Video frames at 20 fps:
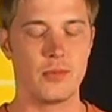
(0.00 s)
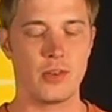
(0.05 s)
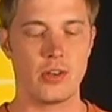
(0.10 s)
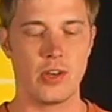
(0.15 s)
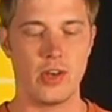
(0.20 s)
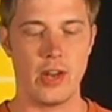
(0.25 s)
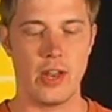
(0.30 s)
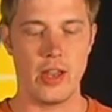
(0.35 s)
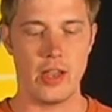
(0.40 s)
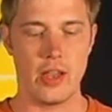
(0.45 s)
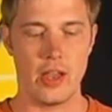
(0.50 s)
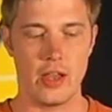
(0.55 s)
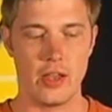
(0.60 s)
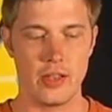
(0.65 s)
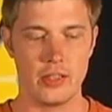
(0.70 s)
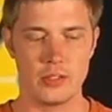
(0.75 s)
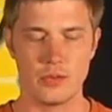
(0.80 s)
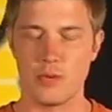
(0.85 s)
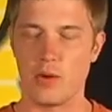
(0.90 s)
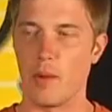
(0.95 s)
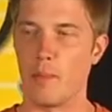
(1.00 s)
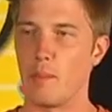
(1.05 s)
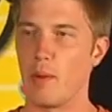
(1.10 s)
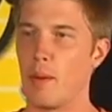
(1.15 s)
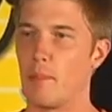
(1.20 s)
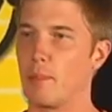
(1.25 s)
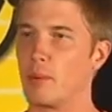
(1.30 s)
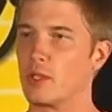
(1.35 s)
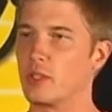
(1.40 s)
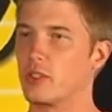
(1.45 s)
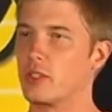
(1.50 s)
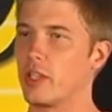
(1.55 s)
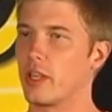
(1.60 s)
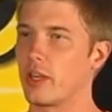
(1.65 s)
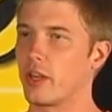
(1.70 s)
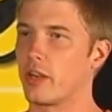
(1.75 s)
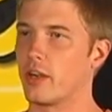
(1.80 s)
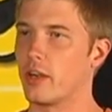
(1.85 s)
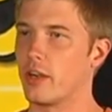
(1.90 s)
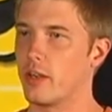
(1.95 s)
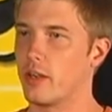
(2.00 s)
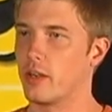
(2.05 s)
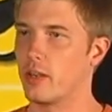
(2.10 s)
for a bumper sticker,